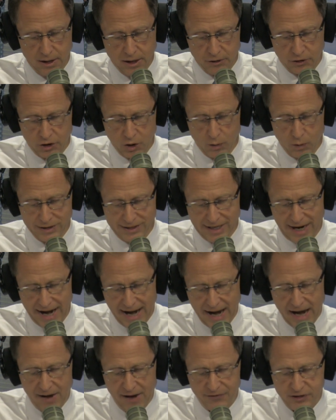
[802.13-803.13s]
There was a
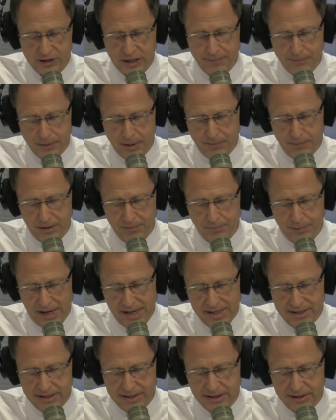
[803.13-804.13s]
half step up in
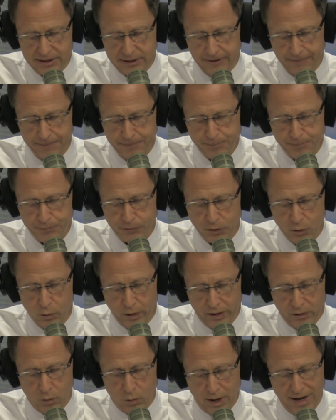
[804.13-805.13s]
basis
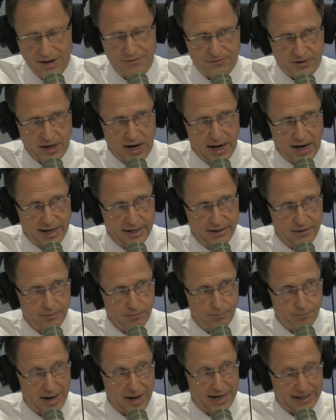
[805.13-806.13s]
when wife died
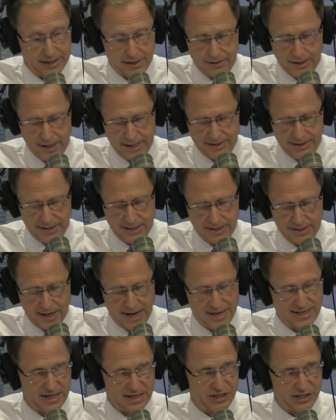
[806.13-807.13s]
back in
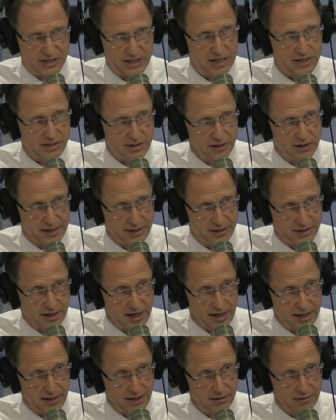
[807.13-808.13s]
1996, let's
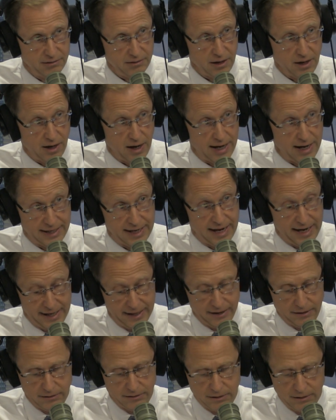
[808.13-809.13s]
say. I get
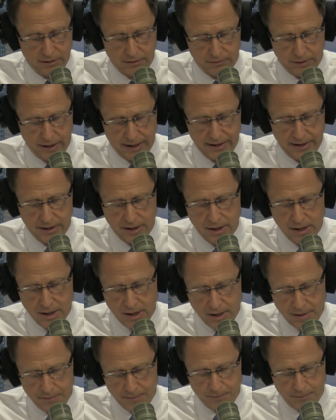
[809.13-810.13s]
it, right?
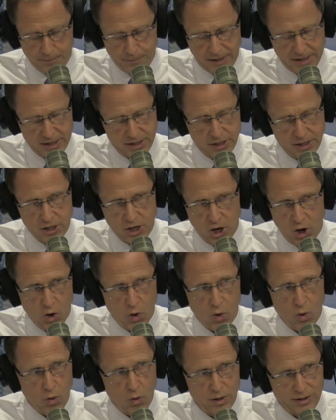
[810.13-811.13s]
But
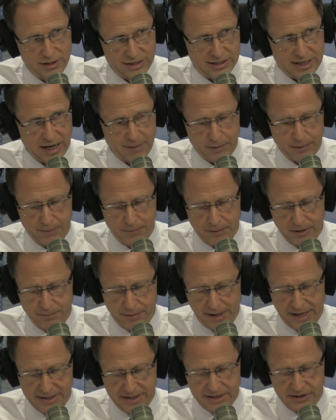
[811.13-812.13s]
no step up in
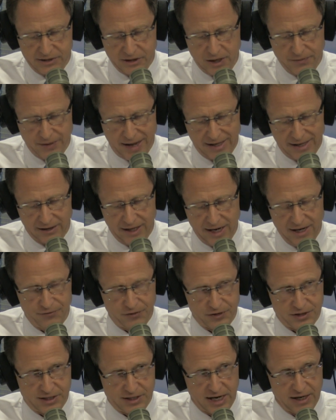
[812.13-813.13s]
basis on that life
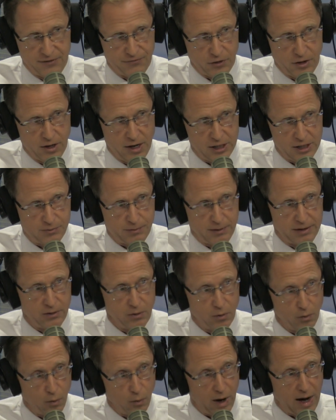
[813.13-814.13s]
estate for husband.
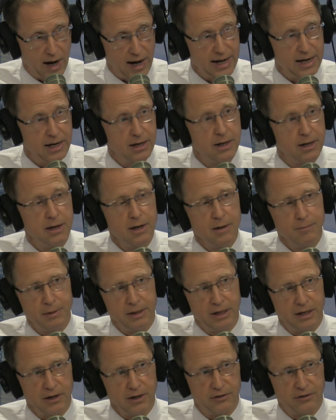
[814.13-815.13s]
Why?
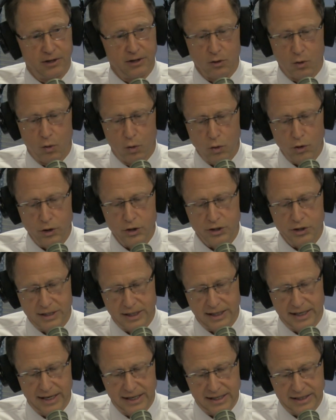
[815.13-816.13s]
Because in order to
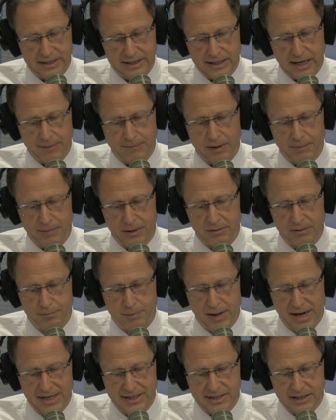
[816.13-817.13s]
get a step up in
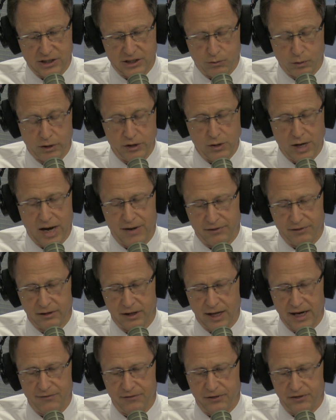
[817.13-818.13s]
basis when you have a
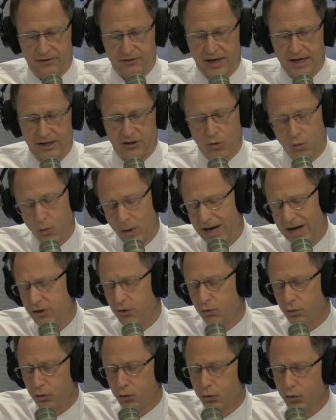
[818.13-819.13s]
life estate, the way the
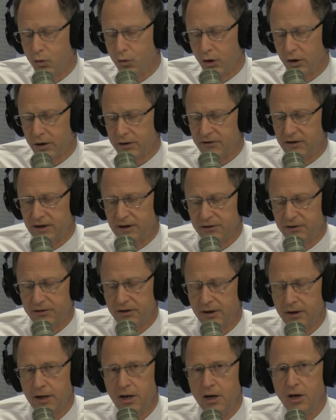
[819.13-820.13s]
rule works is
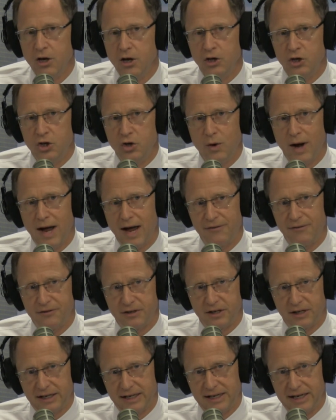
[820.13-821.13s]
you have
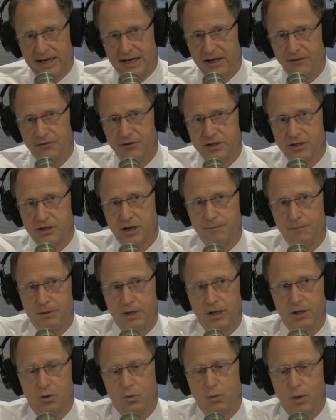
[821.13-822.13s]
to give
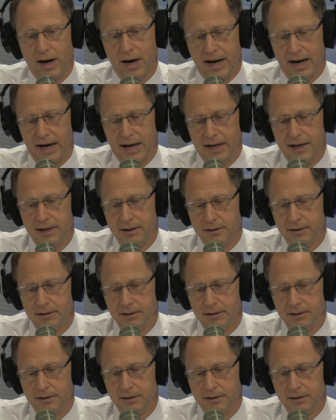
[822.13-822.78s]
something away